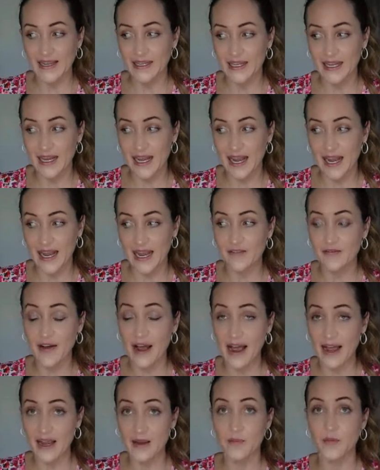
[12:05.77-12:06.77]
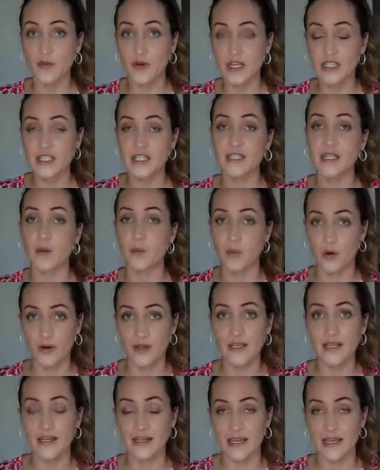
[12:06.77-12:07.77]
if I am reaching the point
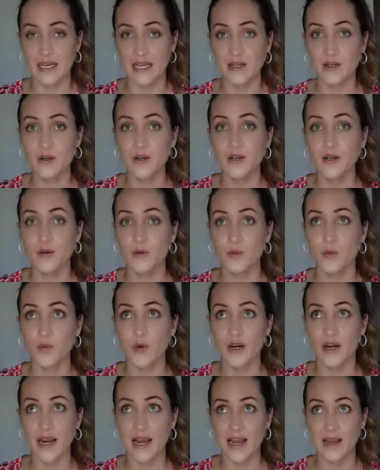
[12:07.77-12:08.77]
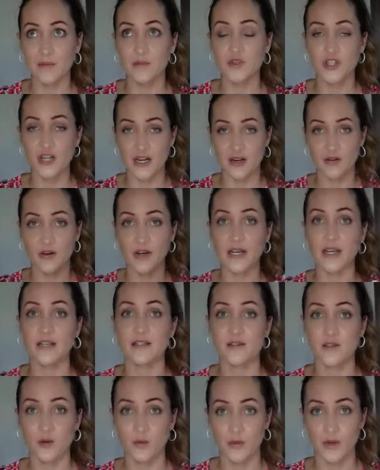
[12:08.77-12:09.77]
again where I'm generating
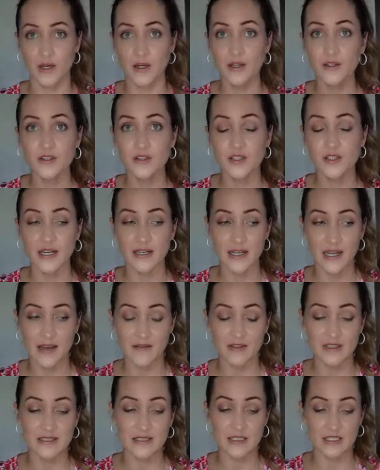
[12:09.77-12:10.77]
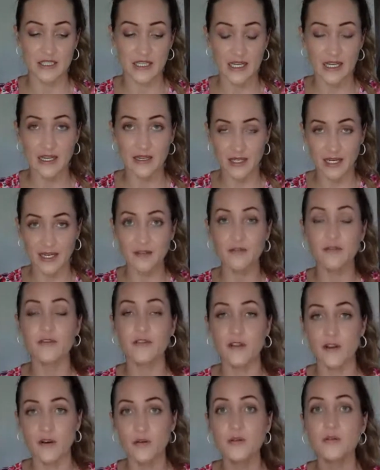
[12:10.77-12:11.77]
so much and having such an
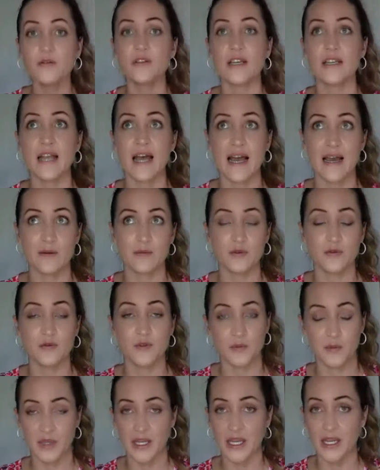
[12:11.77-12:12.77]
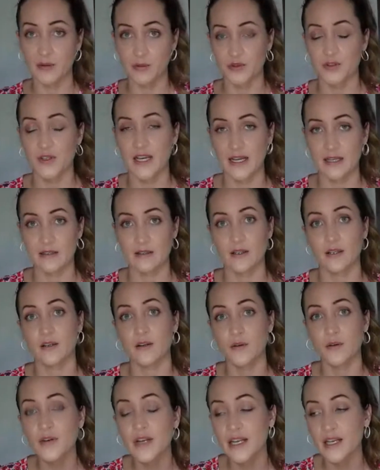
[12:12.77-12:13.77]
inflow that I will not be able to handle
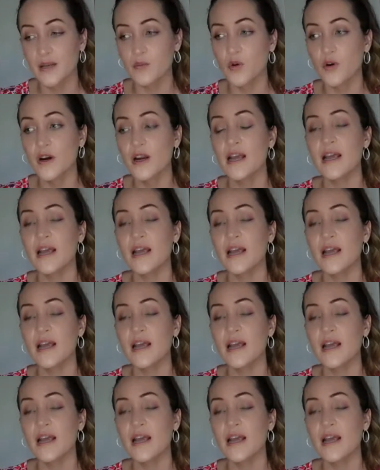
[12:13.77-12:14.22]
alone anymore,